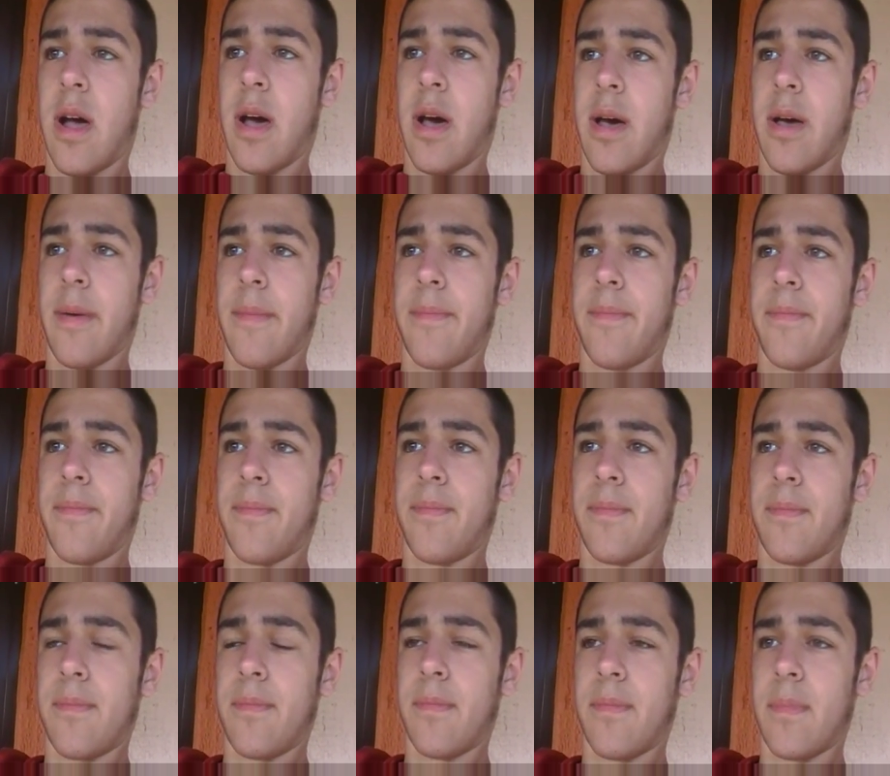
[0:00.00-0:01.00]

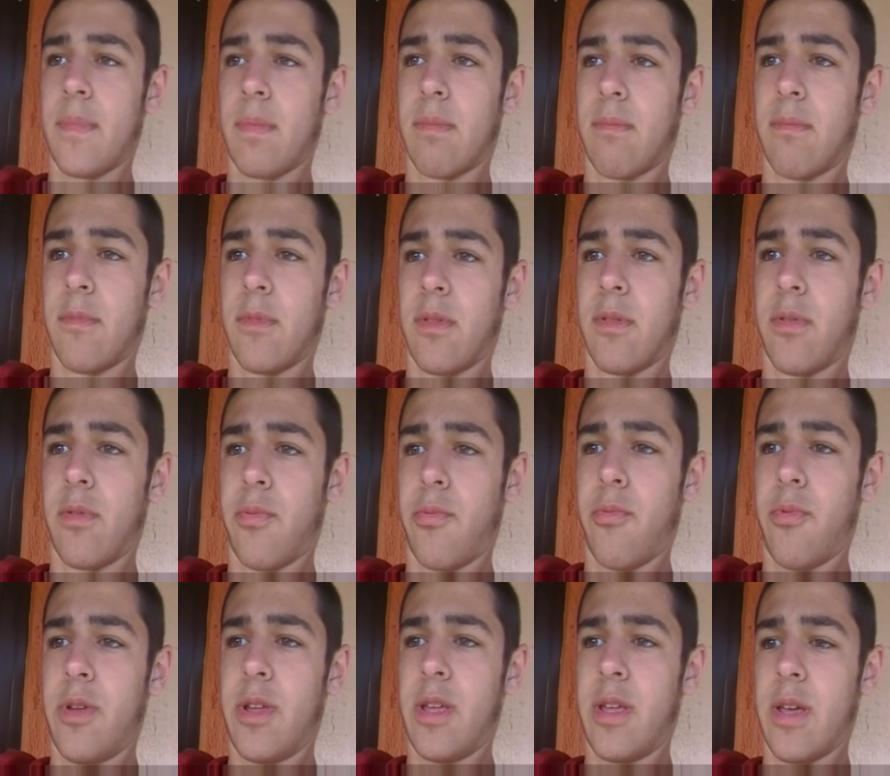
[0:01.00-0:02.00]

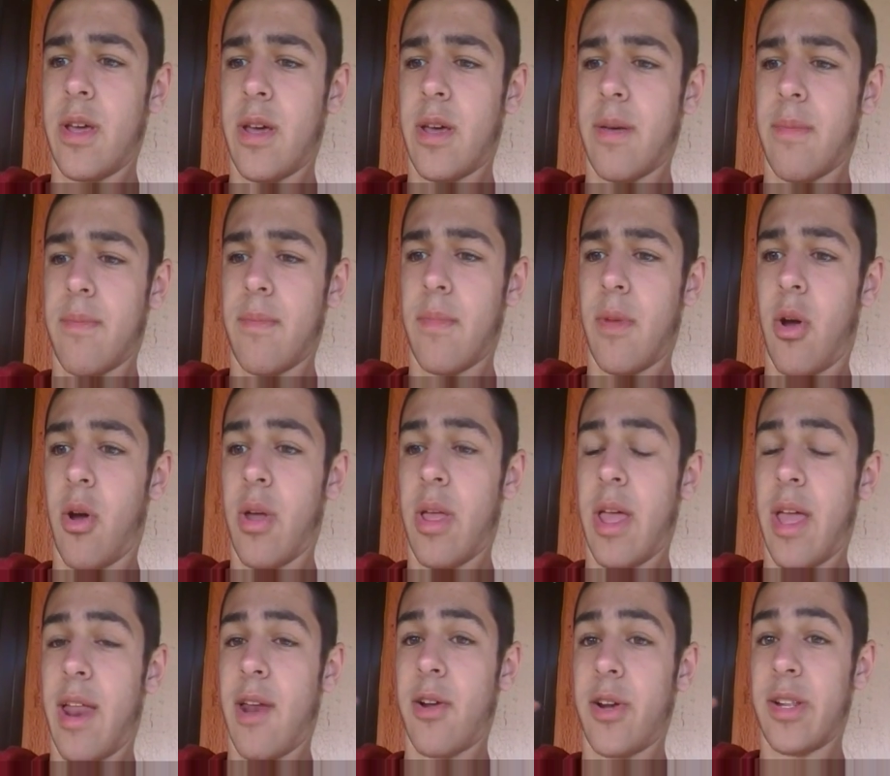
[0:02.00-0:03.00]
3
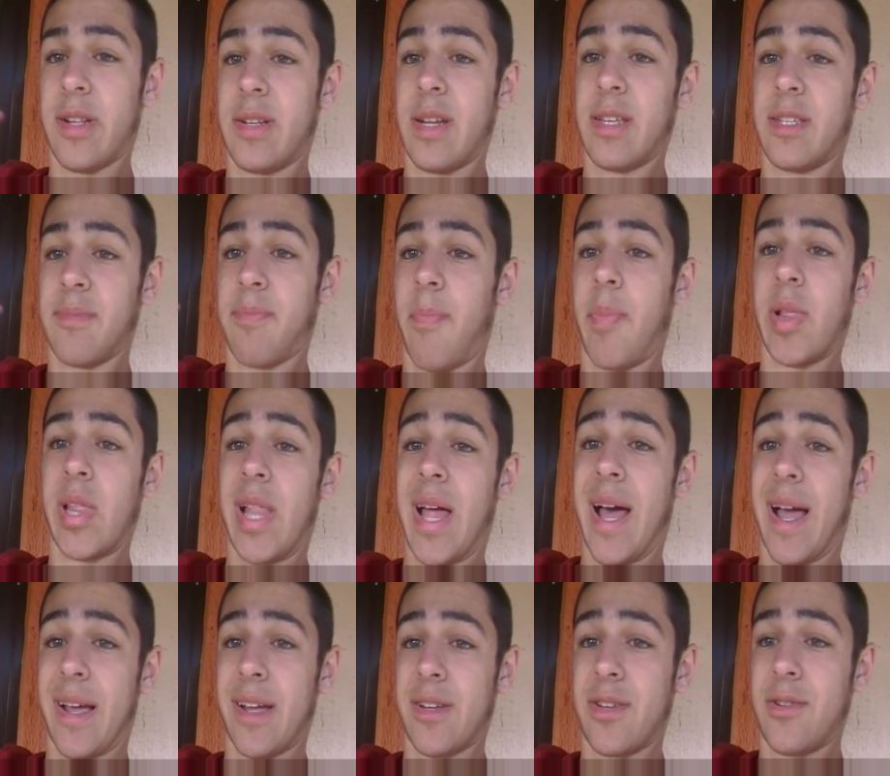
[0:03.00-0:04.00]
and on a nice
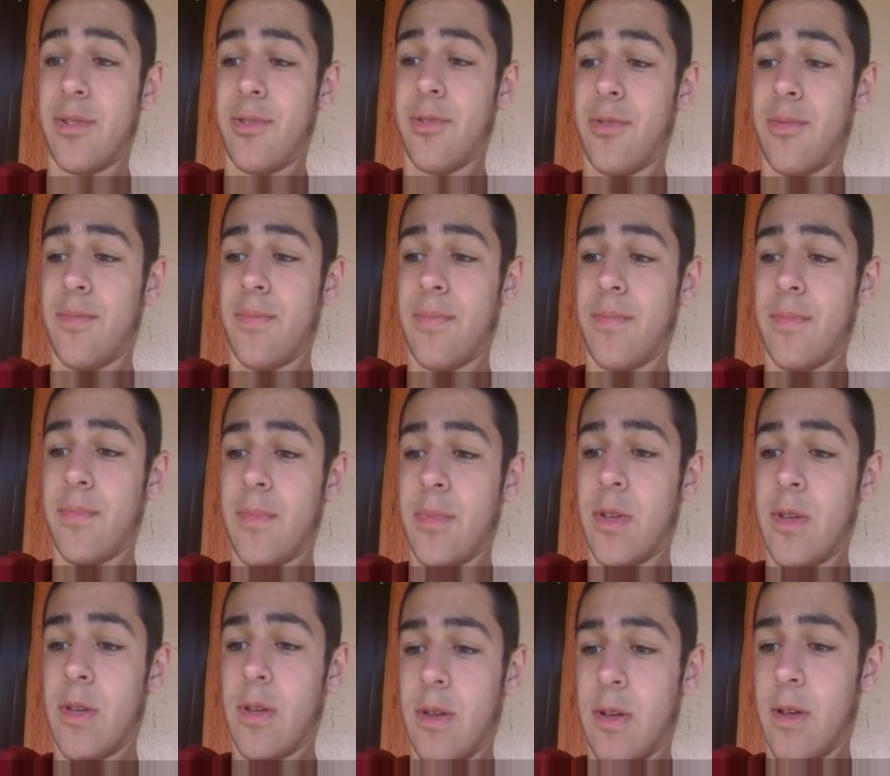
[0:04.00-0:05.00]
plaque too.
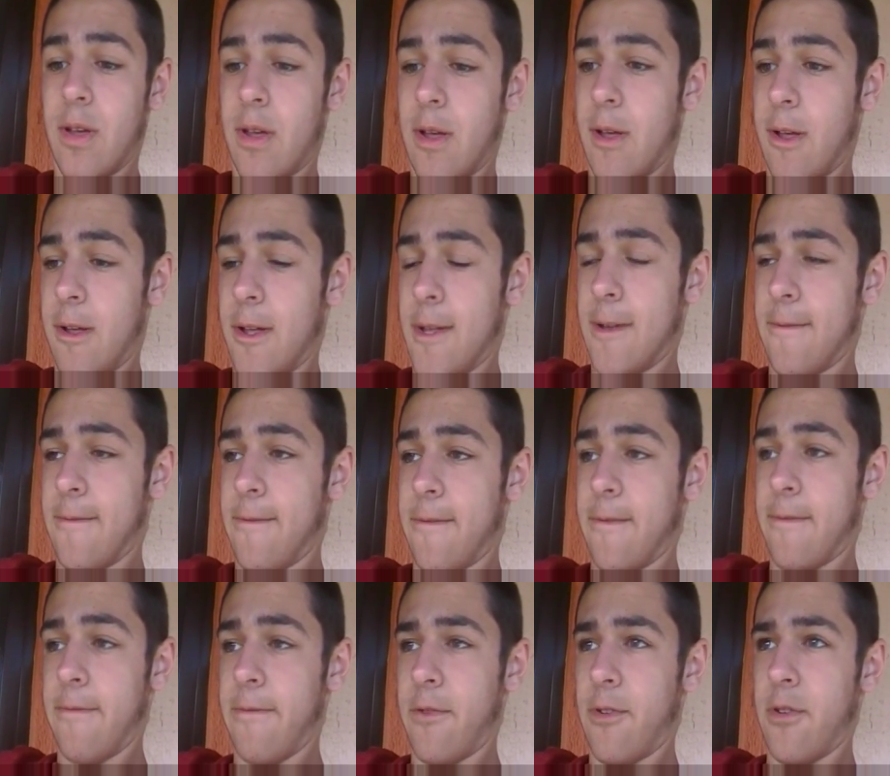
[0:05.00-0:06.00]

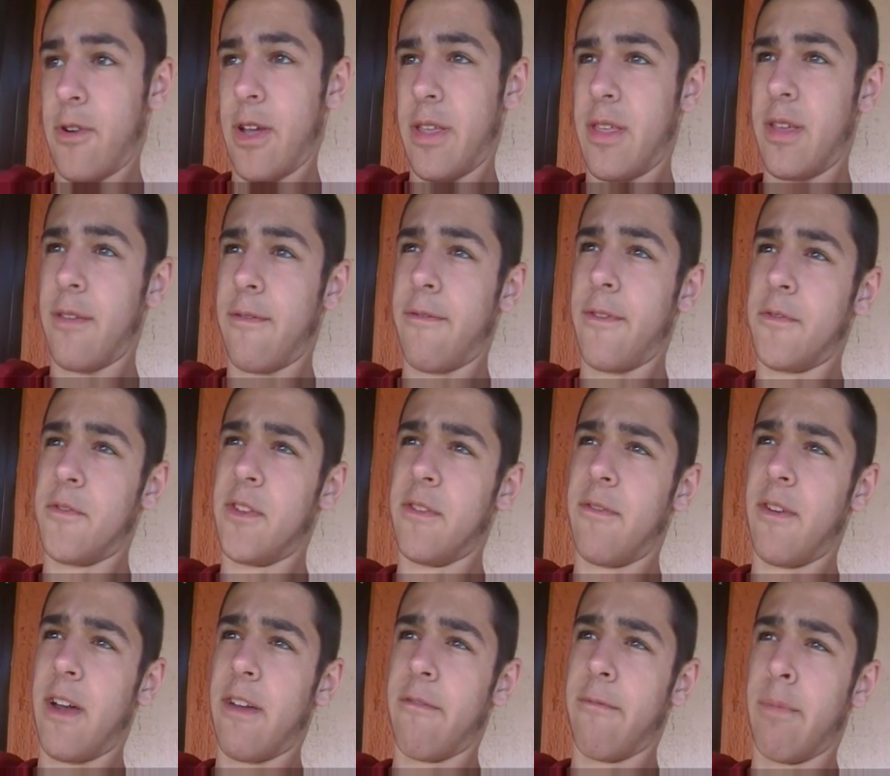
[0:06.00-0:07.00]
For I think
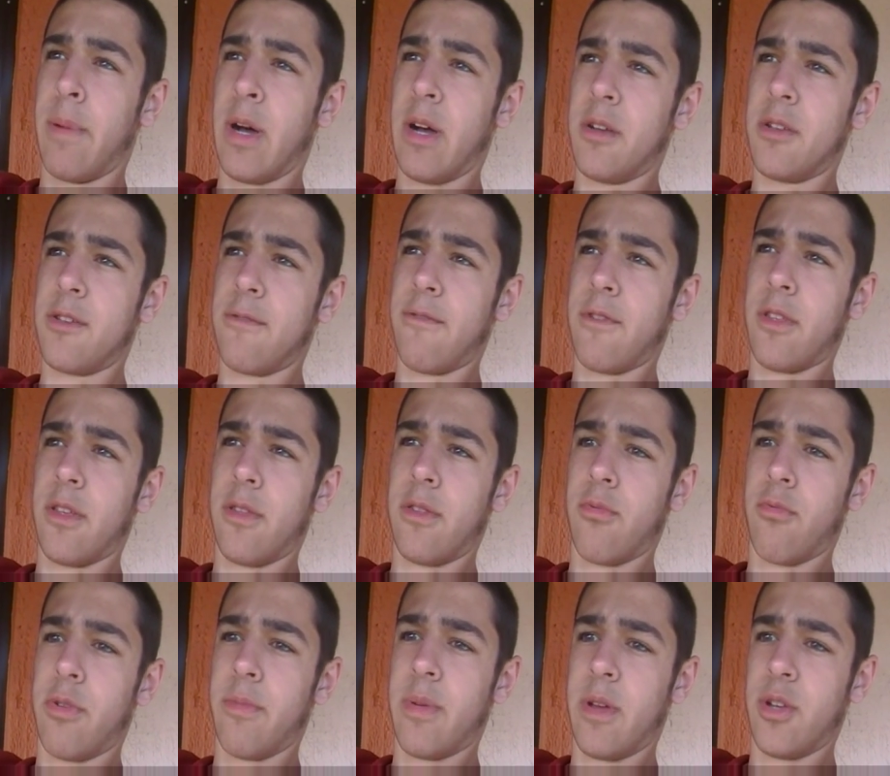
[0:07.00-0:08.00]
$55 for the
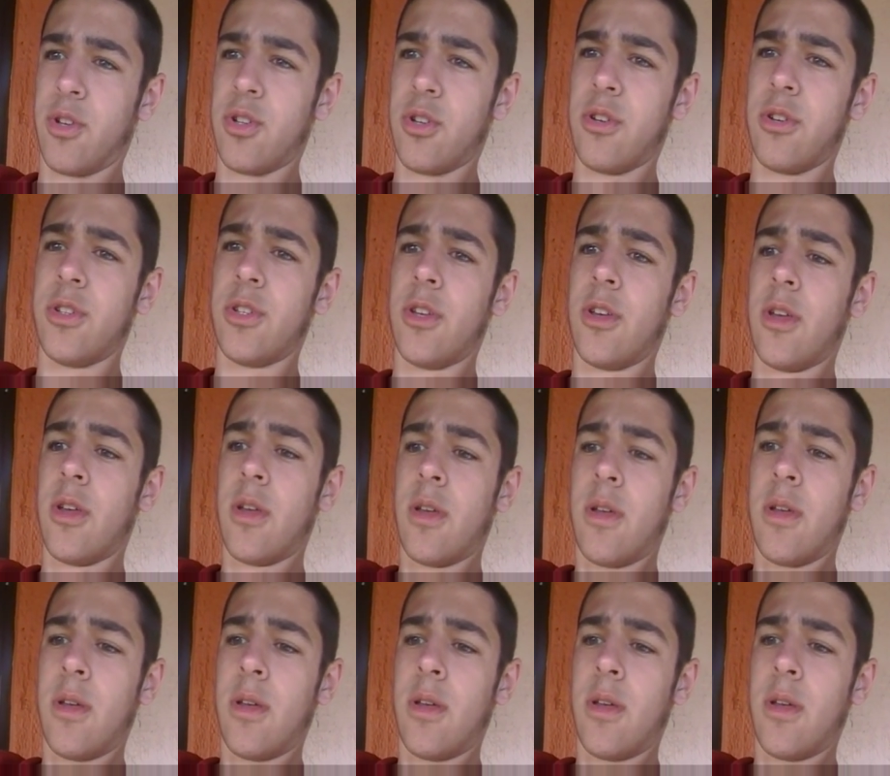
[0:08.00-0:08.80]
3 pictures.